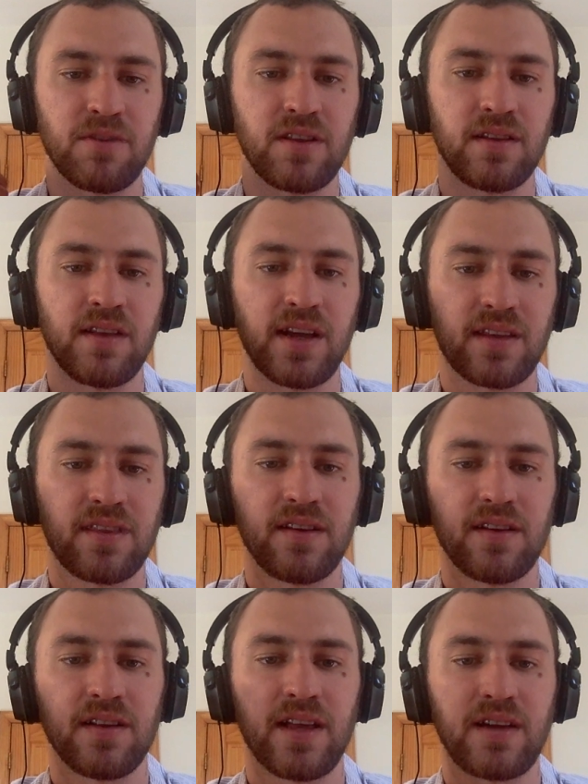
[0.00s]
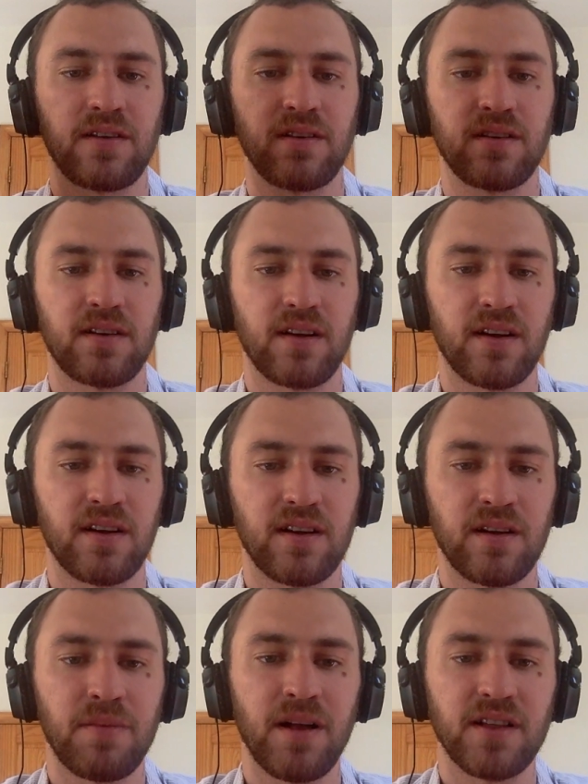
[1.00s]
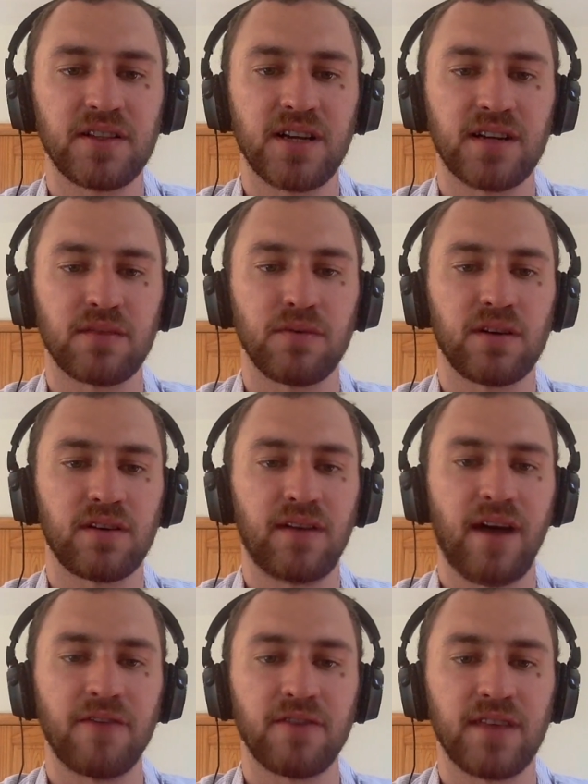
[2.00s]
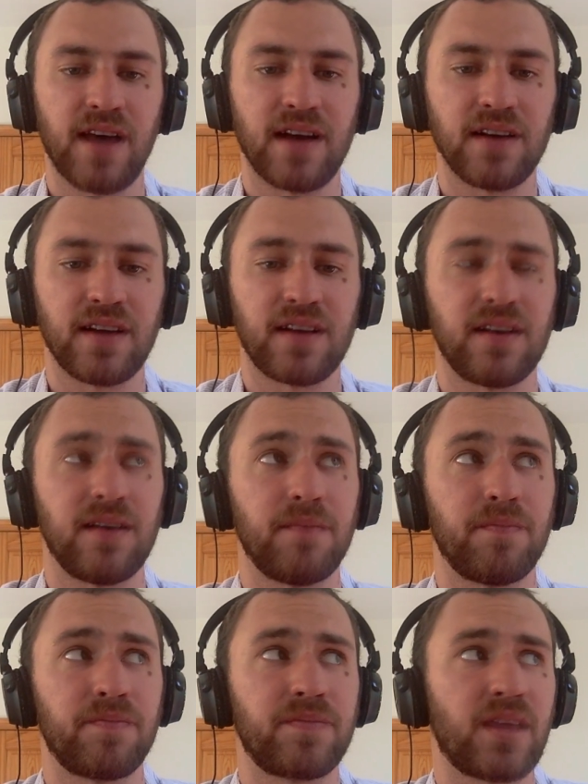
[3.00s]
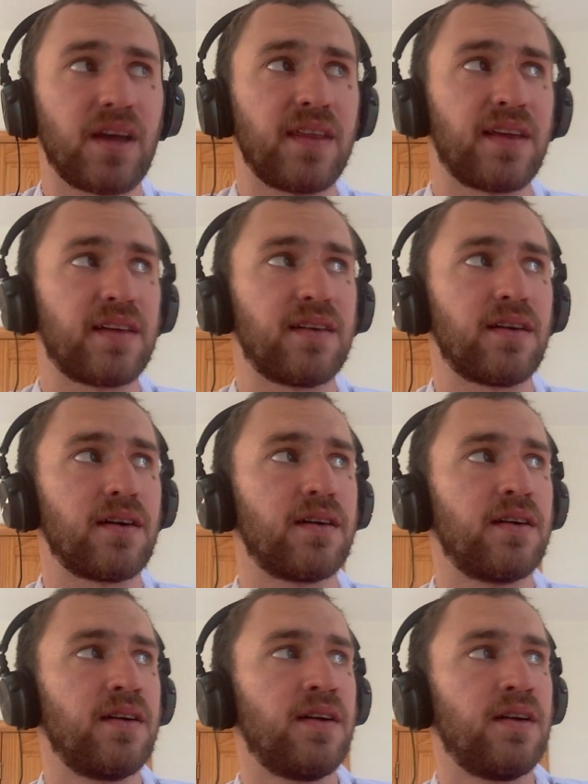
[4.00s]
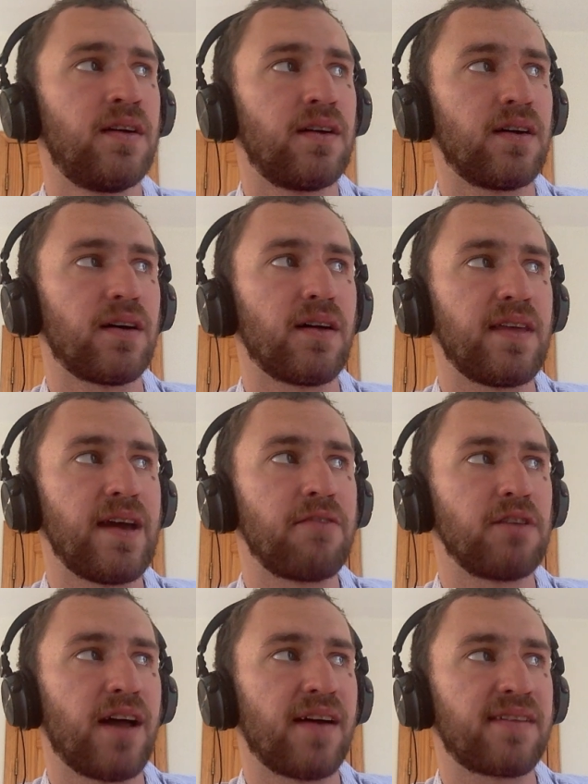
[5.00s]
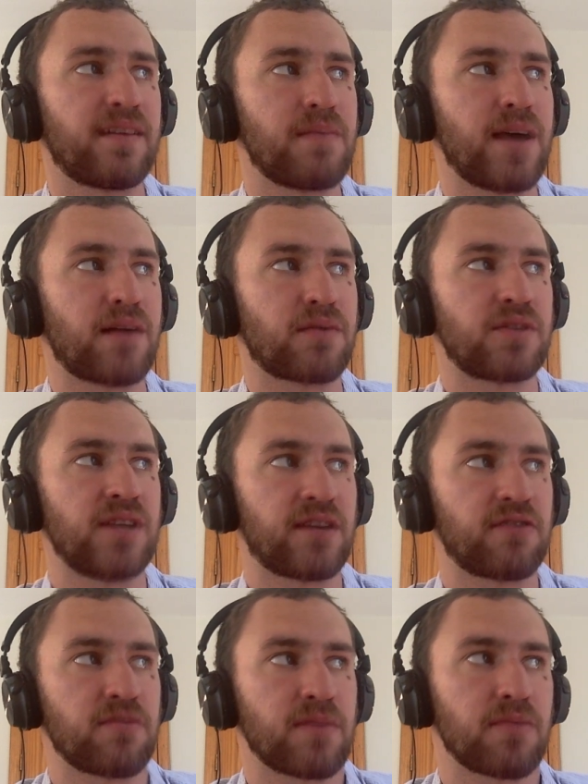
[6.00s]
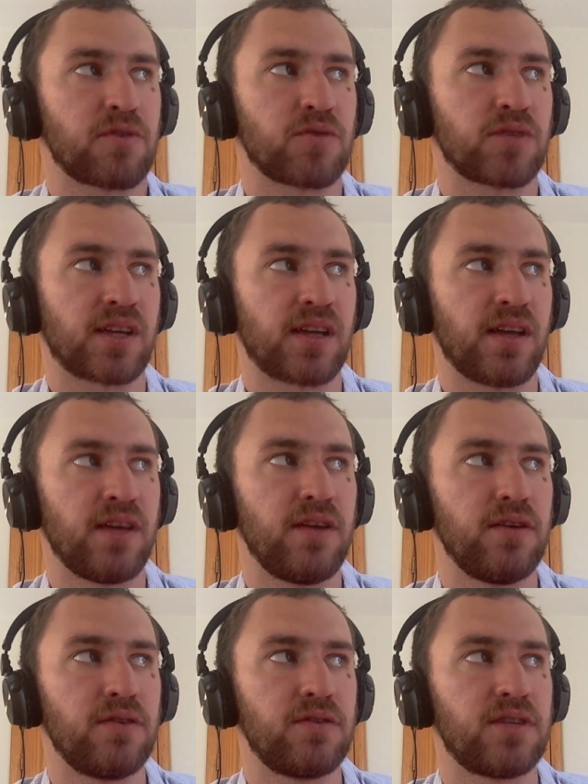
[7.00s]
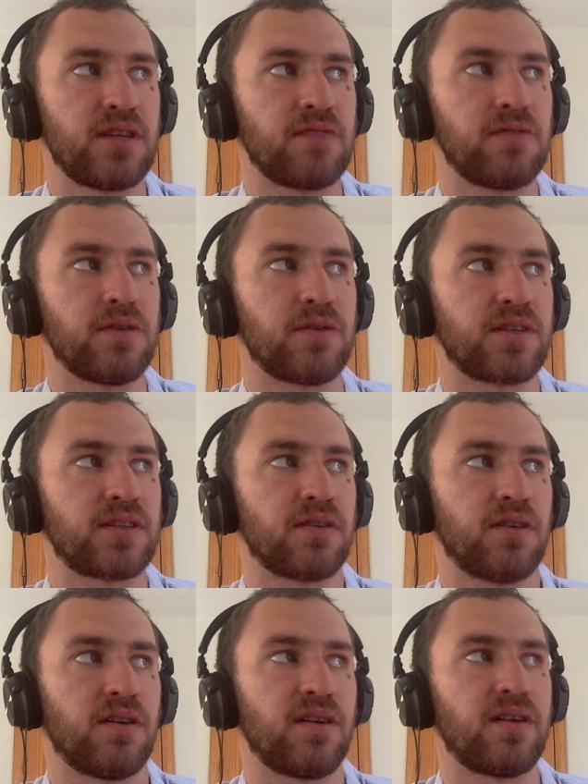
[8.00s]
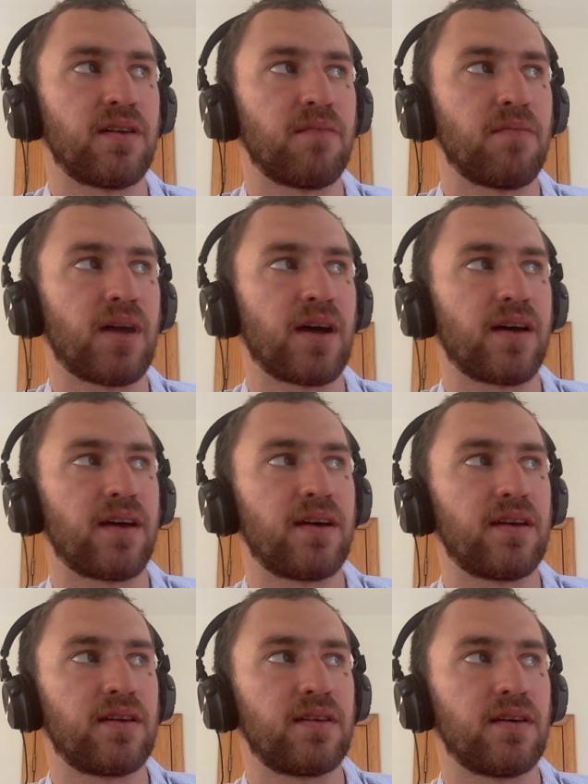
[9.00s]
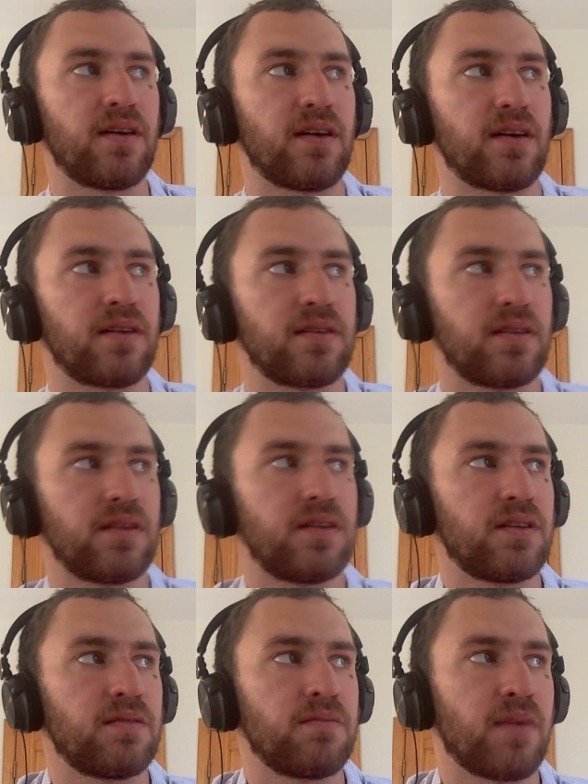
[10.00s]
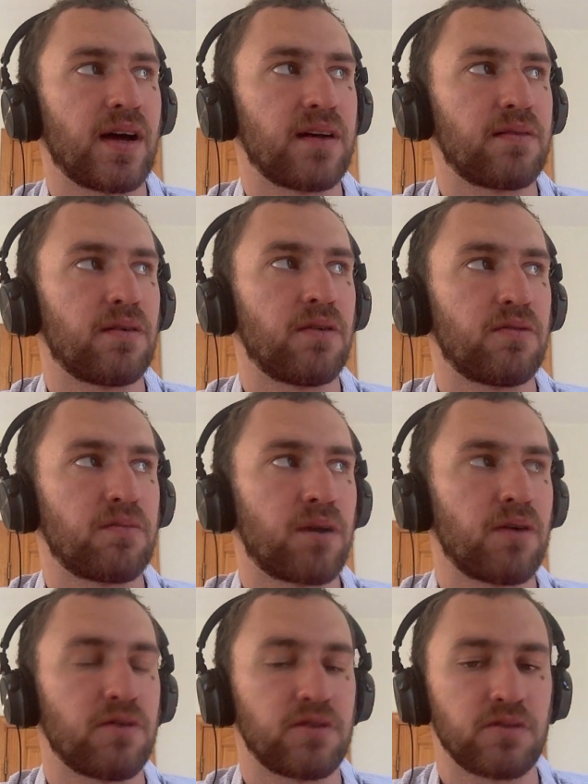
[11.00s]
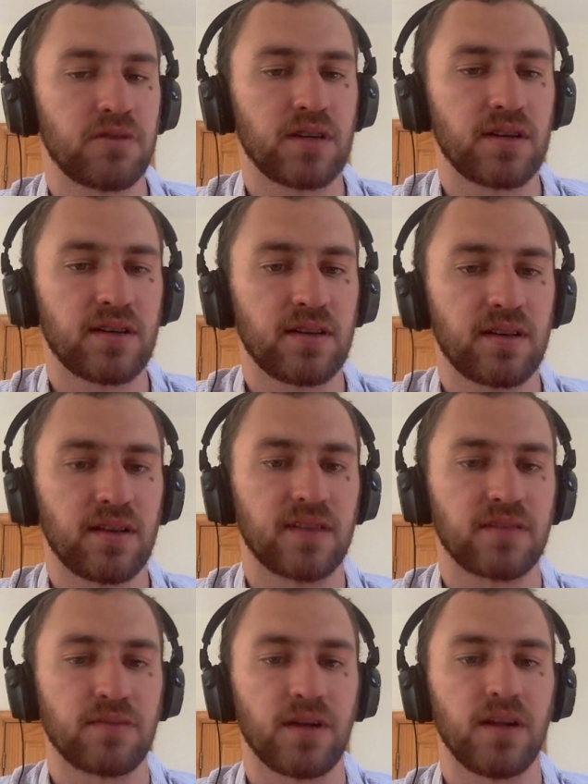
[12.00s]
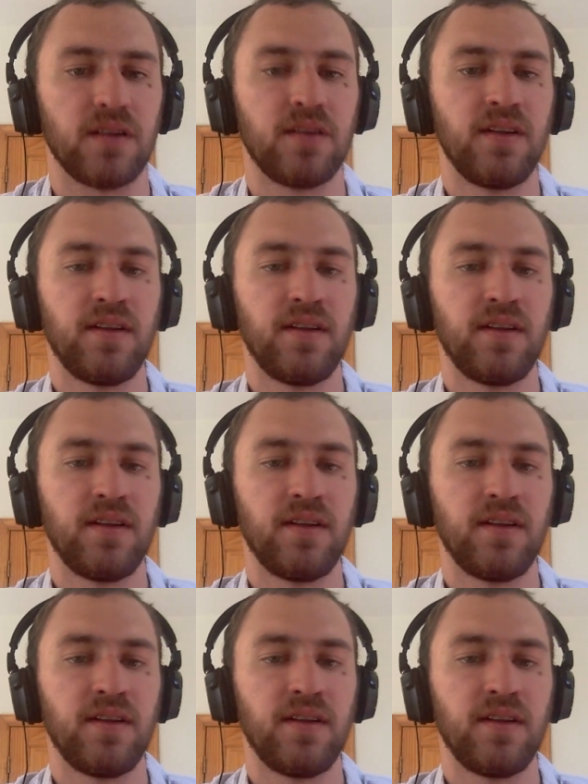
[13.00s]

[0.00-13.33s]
of the later, apologetic work after that. Like, I think, The Everlasting Man was next for me, which was like a huge influence on my own poetry as well.